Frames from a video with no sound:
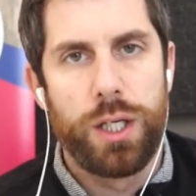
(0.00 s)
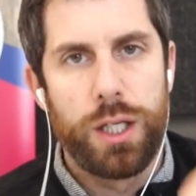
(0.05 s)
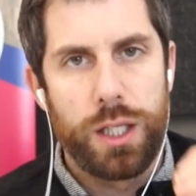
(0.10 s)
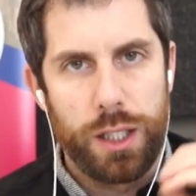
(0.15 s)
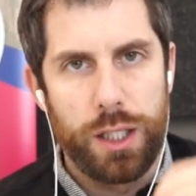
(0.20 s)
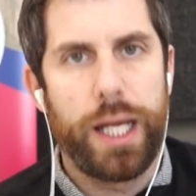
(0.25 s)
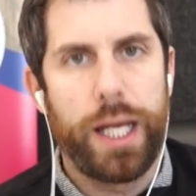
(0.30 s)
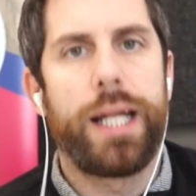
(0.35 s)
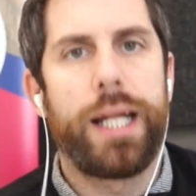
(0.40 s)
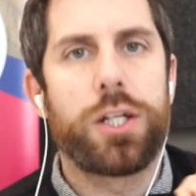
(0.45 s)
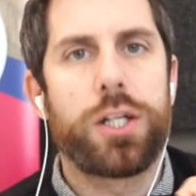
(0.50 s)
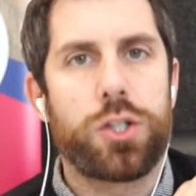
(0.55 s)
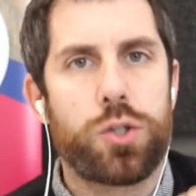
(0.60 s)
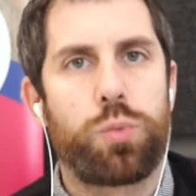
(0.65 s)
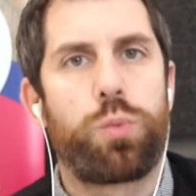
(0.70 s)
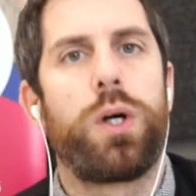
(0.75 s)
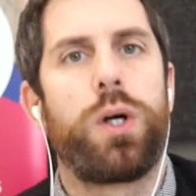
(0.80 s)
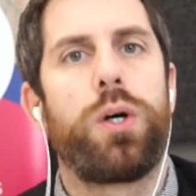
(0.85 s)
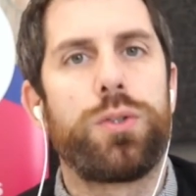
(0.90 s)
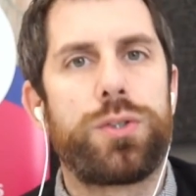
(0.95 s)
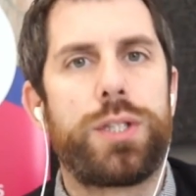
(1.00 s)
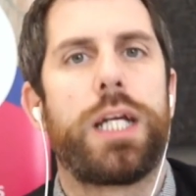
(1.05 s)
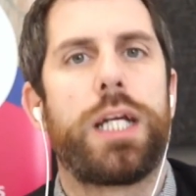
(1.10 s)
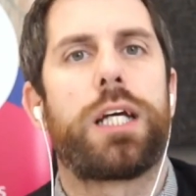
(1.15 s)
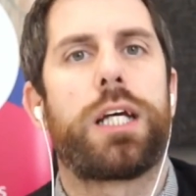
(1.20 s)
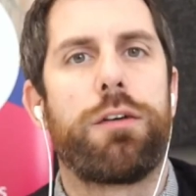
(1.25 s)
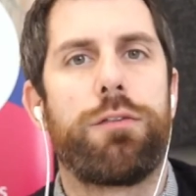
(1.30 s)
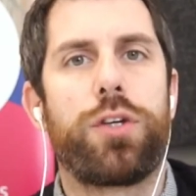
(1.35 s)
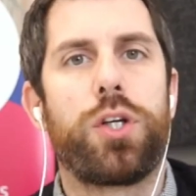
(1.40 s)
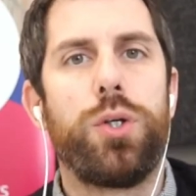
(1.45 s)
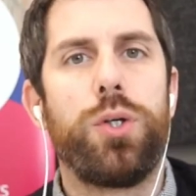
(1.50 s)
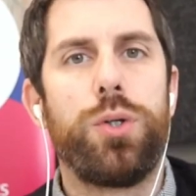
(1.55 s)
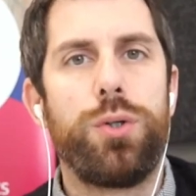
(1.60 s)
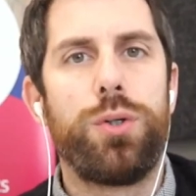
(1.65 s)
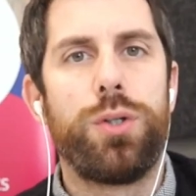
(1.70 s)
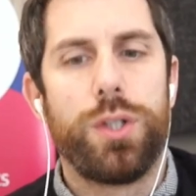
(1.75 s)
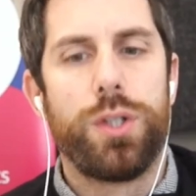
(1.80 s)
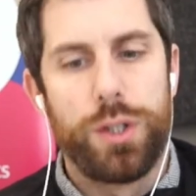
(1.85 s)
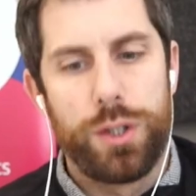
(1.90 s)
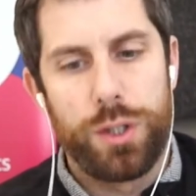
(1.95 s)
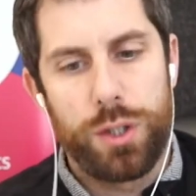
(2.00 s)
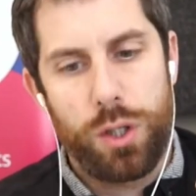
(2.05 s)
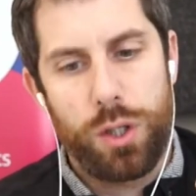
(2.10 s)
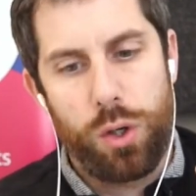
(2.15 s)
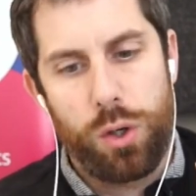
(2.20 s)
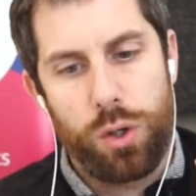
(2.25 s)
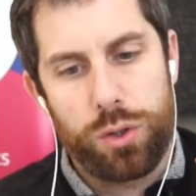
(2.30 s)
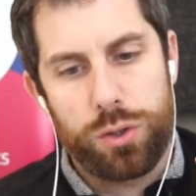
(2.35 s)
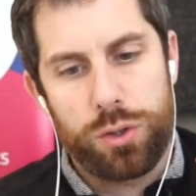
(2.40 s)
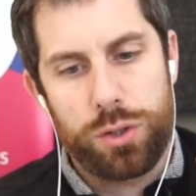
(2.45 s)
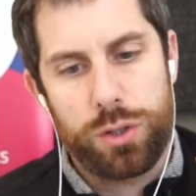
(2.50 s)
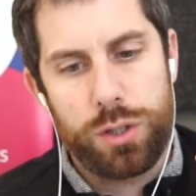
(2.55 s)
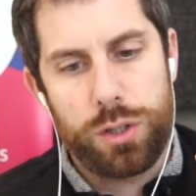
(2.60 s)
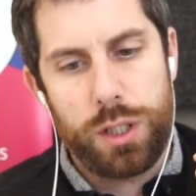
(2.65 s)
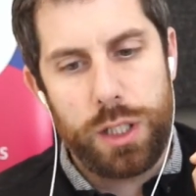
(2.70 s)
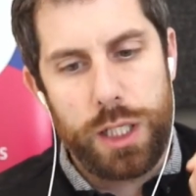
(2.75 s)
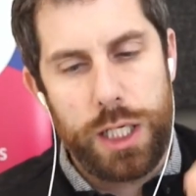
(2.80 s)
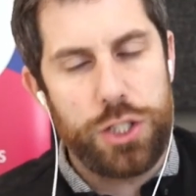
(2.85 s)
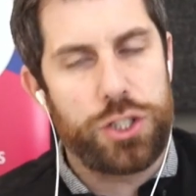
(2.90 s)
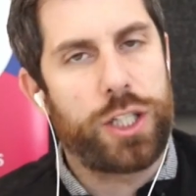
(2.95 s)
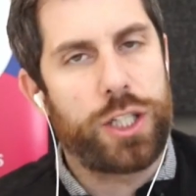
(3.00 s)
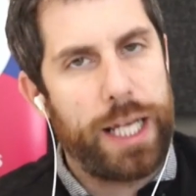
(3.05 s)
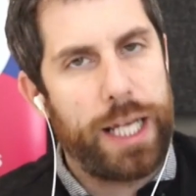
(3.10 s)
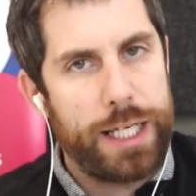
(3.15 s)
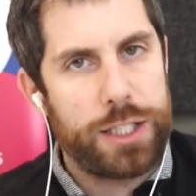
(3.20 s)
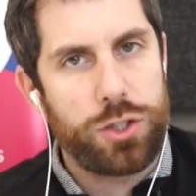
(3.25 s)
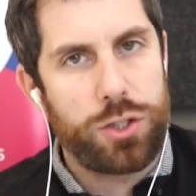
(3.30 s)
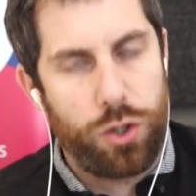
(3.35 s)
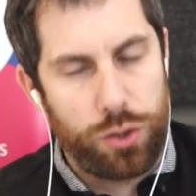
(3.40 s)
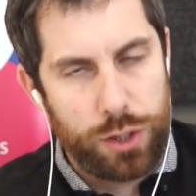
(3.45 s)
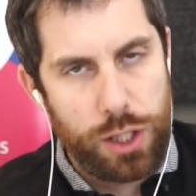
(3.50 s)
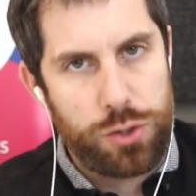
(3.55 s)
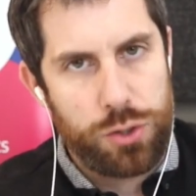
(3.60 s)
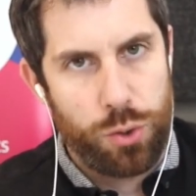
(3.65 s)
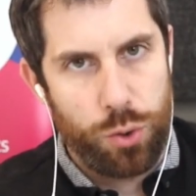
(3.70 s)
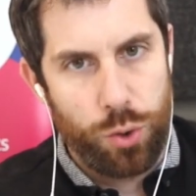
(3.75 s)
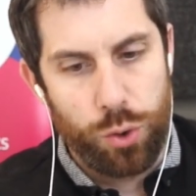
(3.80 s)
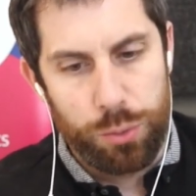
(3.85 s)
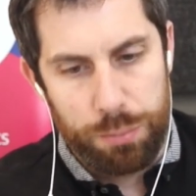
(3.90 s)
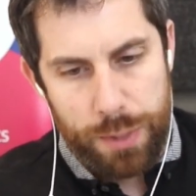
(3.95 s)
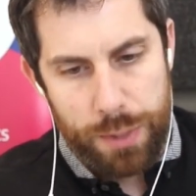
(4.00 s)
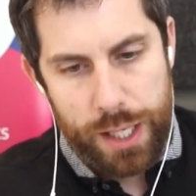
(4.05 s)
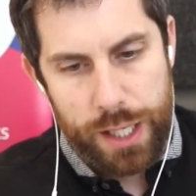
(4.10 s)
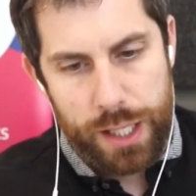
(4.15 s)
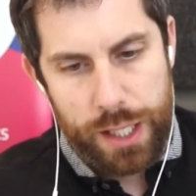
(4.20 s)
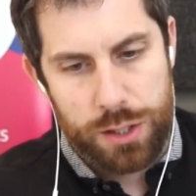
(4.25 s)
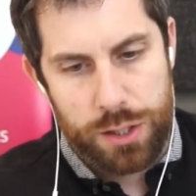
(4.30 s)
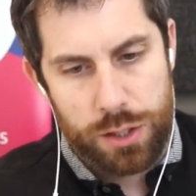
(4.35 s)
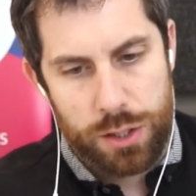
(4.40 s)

Lenders will take a view on each case on its own merits.